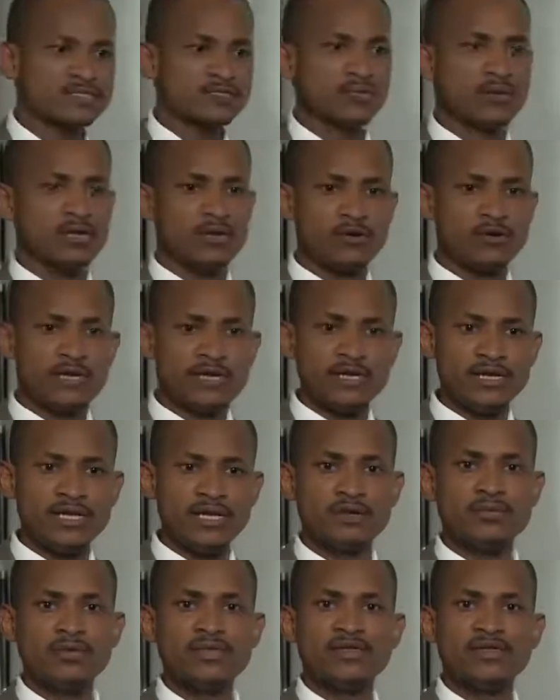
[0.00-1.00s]
we'll only
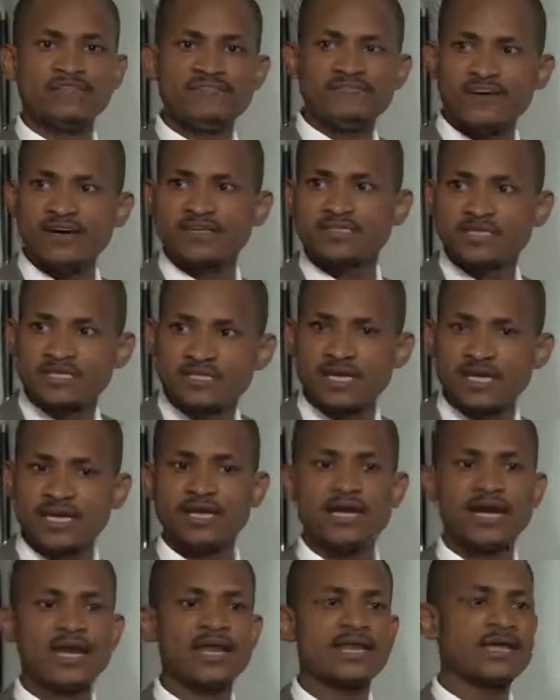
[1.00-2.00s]
deal with the first 10
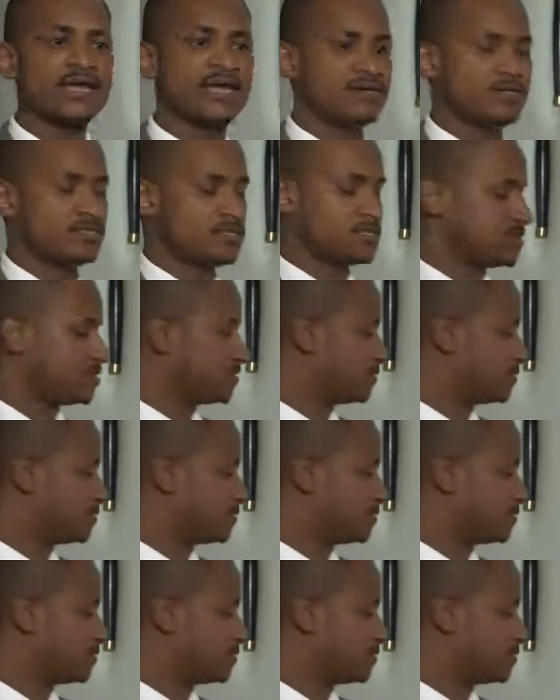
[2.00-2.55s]
alkanes.